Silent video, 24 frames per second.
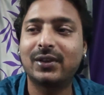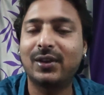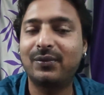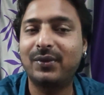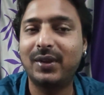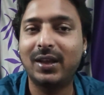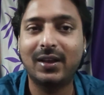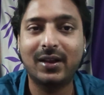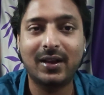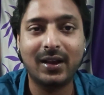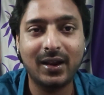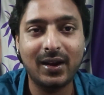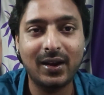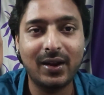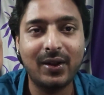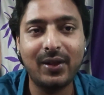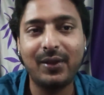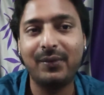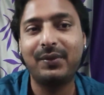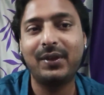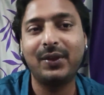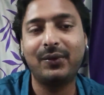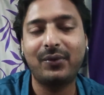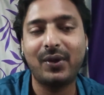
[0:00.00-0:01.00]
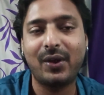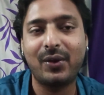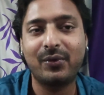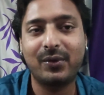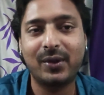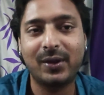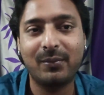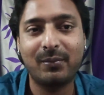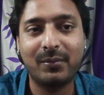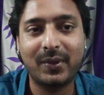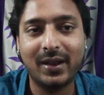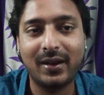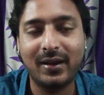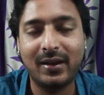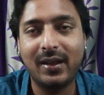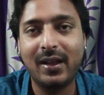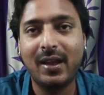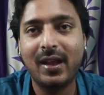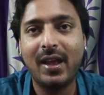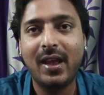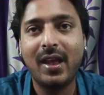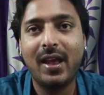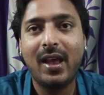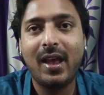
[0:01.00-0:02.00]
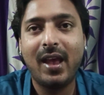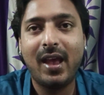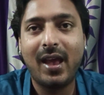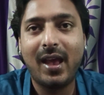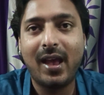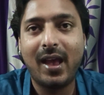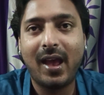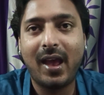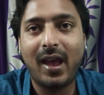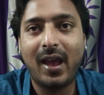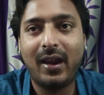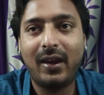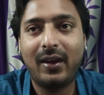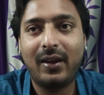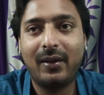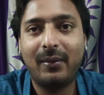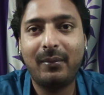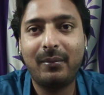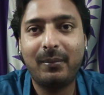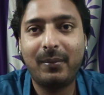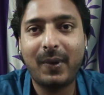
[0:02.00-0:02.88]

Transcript: of the color of the fountain pen. And